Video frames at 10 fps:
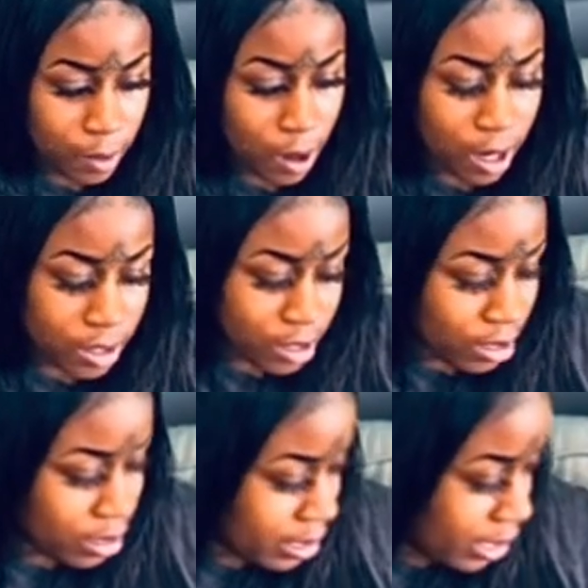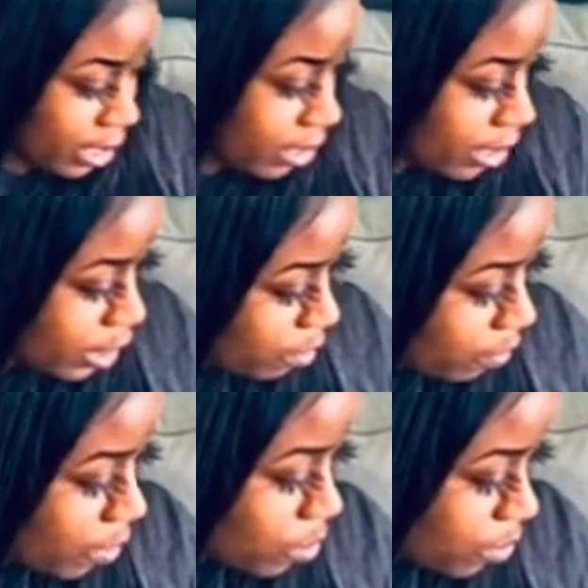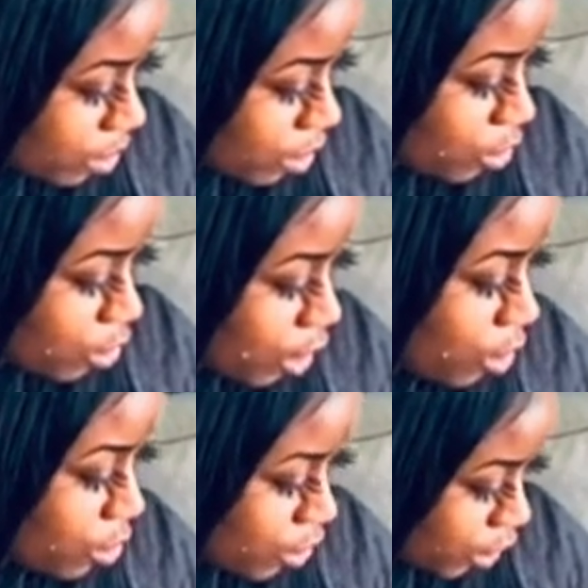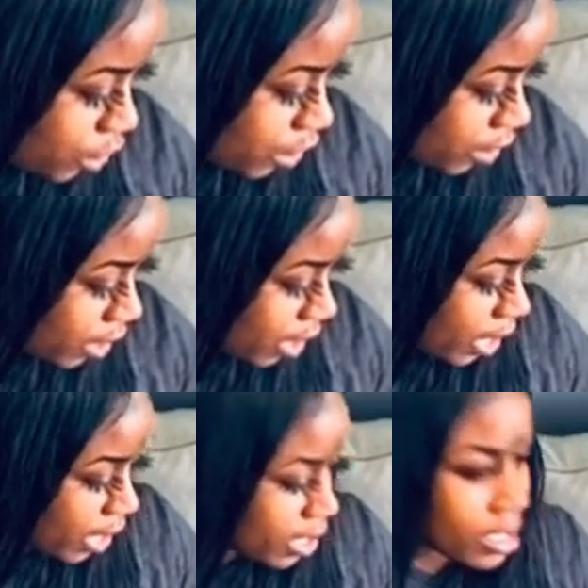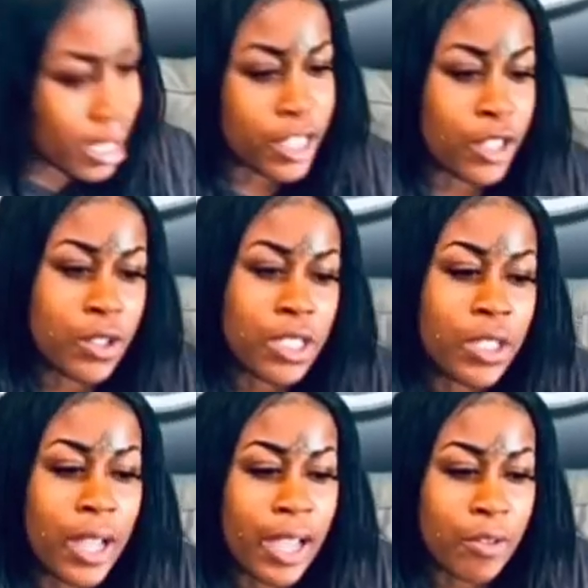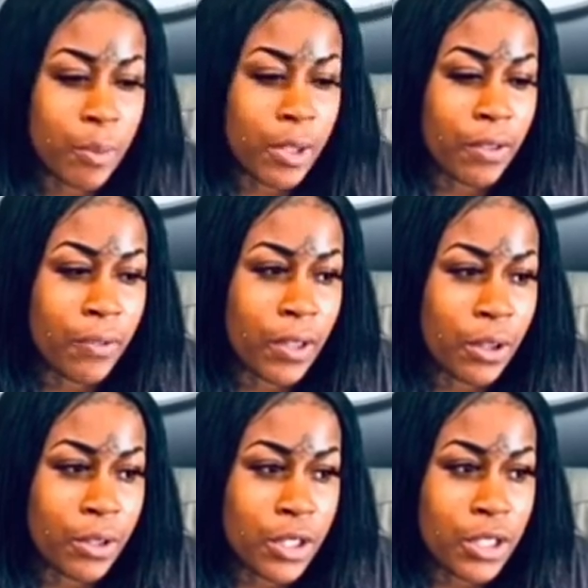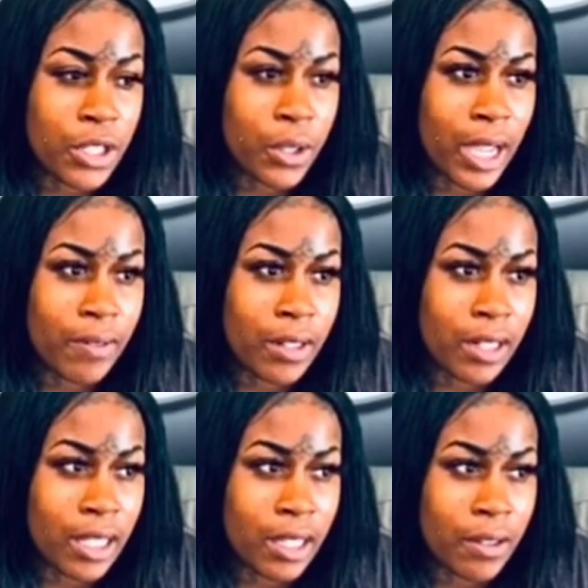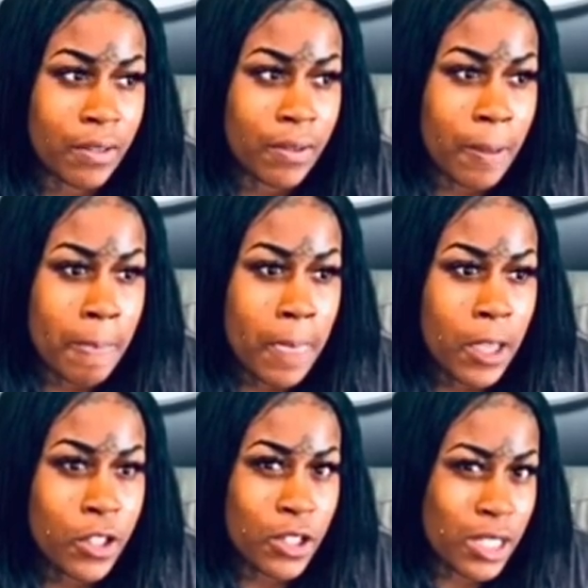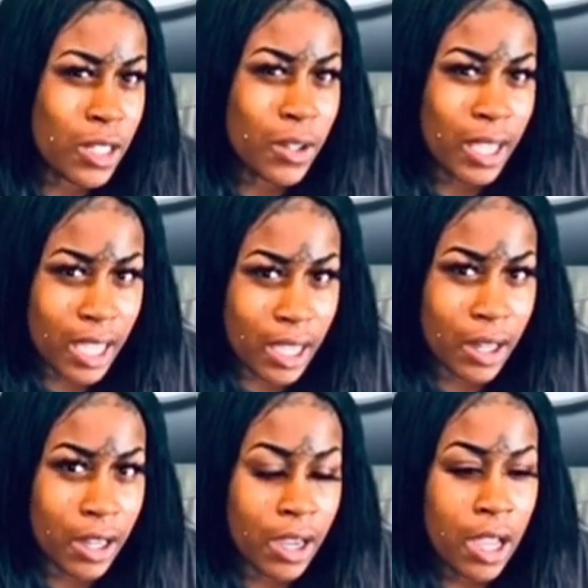cards clearly said that some of us were still soul searching, and it's like you still have to be afloat, you still have to live, you're still here.